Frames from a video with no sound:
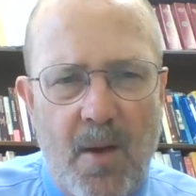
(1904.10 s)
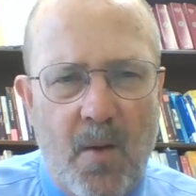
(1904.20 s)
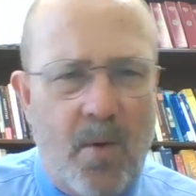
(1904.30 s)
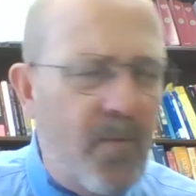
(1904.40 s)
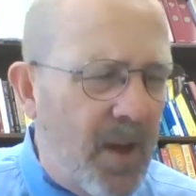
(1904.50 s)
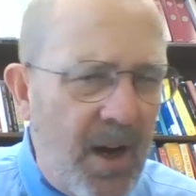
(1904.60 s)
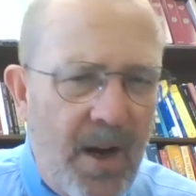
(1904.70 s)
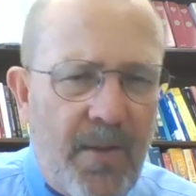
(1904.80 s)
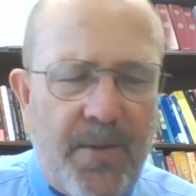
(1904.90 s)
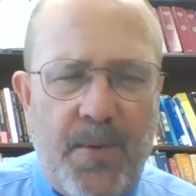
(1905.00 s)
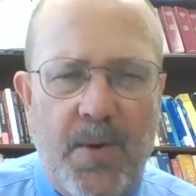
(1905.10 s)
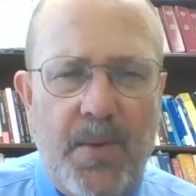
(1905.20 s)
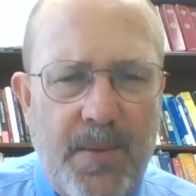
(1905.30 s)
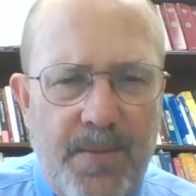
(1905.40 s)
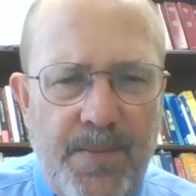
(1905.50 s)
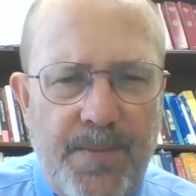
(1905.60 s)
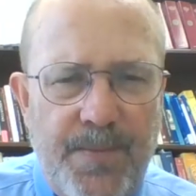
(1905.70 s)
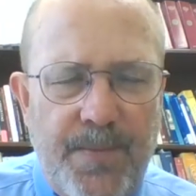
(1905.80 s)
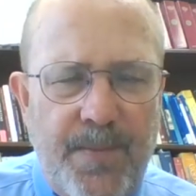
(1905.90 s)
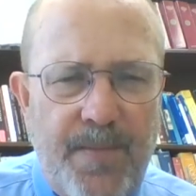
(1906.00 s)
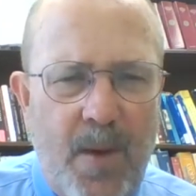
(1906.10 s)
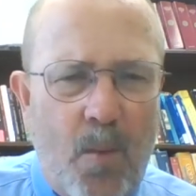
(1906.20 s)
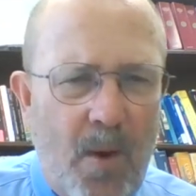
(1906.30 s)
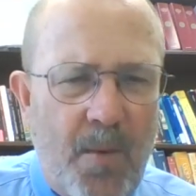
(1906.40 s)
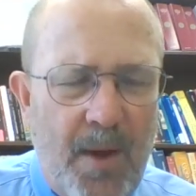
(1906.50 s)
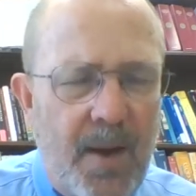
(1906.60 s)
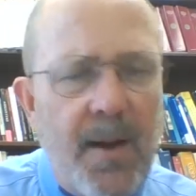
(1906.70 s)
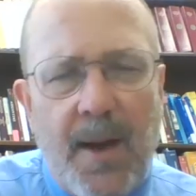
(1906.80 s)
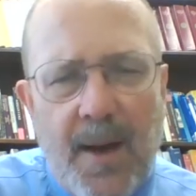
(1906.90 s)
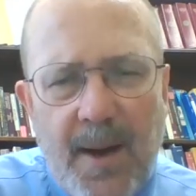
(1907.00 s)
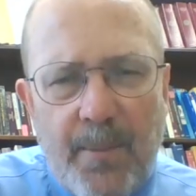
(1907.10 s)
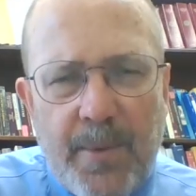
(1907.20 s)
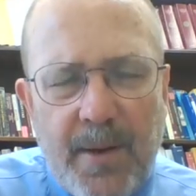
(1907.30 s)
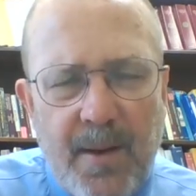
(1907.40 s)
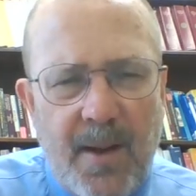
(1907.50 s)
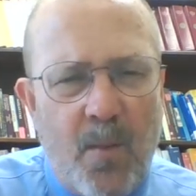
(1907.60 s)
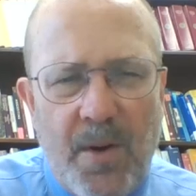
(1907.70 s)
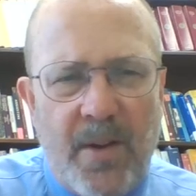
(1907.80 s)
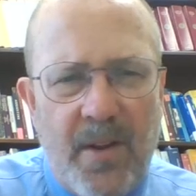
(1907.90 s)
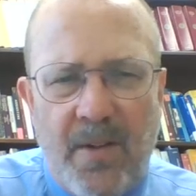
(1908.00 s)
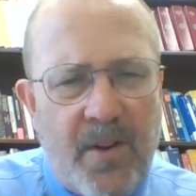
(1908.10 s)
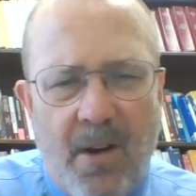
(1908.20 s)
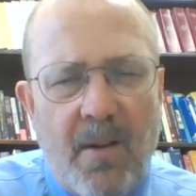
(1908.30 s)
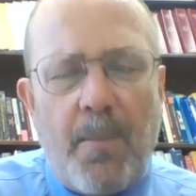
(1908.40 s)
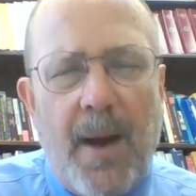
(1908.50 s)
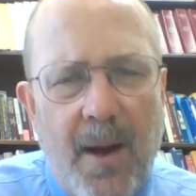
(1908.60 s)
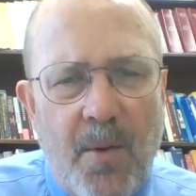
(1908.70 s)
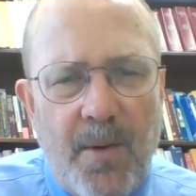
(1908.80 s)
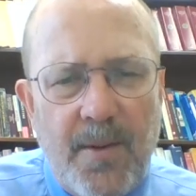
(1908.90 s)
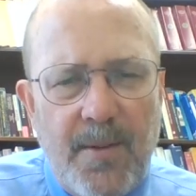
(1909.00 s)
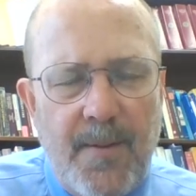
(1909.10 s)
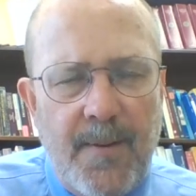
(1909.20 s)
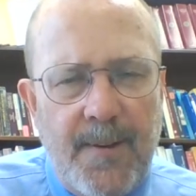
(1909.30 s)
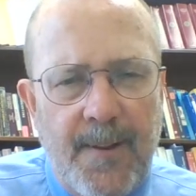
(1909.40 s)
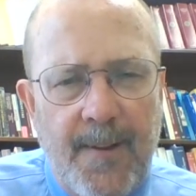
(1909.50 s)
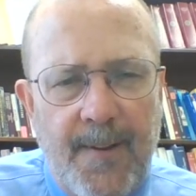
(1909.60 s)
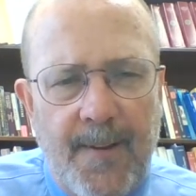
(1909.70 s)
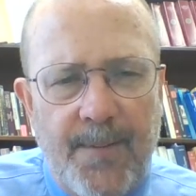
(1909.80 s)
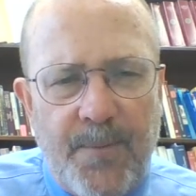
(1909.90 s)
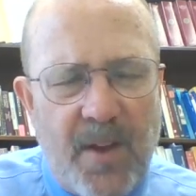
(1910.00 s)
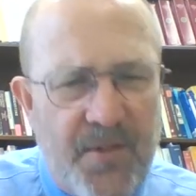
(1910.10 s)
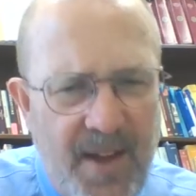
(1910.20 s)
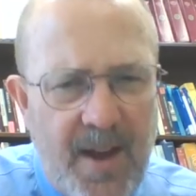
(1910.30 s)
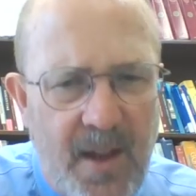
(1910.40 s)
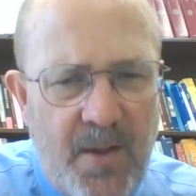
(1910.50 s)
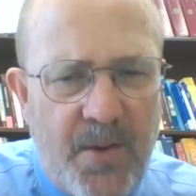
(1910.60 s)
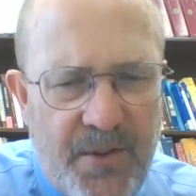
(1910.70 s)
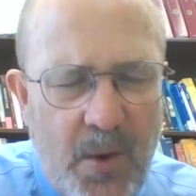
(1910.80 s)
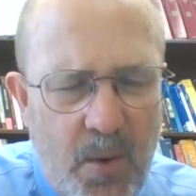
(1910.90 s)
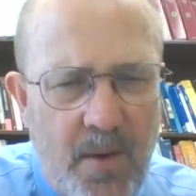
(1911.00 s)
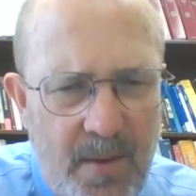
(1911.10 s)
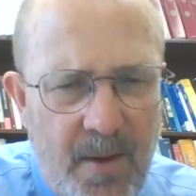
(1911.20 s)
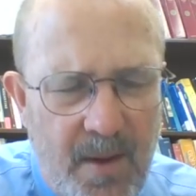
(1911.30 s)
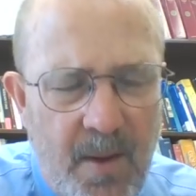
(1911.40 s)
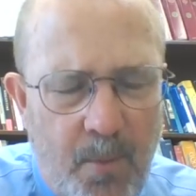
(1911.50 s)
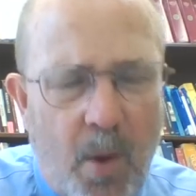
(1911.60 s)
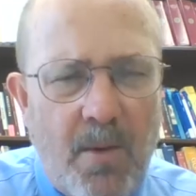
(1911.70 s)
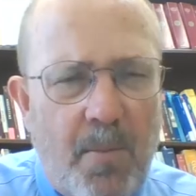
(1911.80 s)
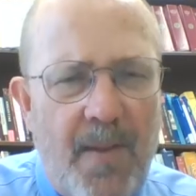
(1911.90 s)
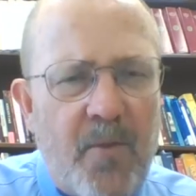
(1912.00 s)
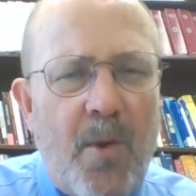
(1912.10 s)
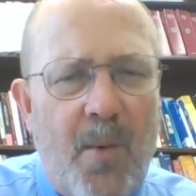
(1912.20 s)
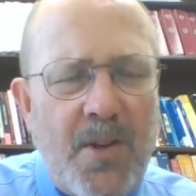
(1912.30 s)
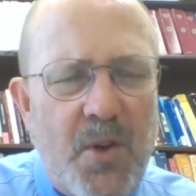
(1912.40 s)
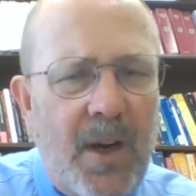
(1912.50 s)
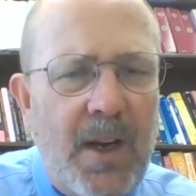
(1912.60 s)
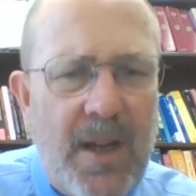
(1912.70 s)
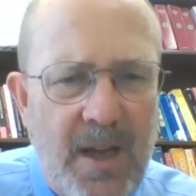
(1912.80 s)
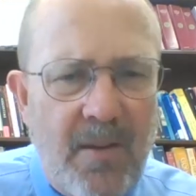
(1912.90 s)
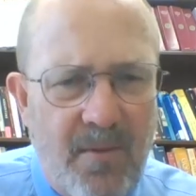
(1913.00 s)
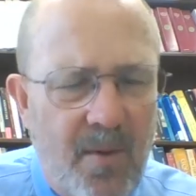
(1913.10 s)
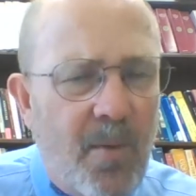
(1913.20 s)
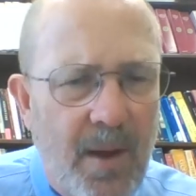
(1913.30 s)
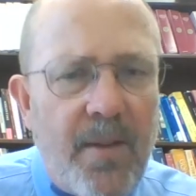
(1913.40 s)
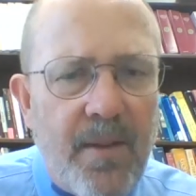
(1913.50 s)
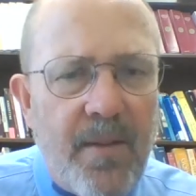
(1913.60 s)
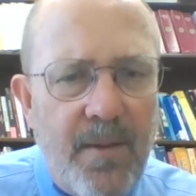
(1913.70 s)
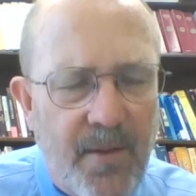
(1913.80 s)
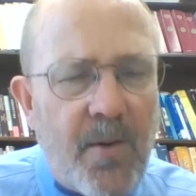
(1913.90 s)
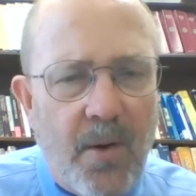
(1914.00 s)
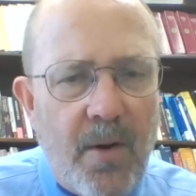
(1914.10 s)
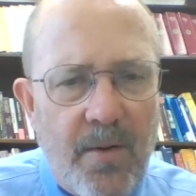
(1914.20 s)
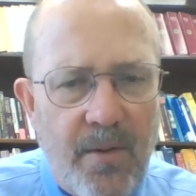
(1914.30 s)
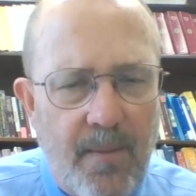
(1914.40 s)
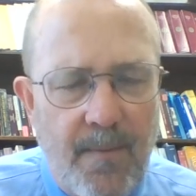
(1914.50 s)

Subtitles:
What have we gone through? And where are we ending up? And what is it all about? Because that is so the important part. That's what I want you to leave with this course.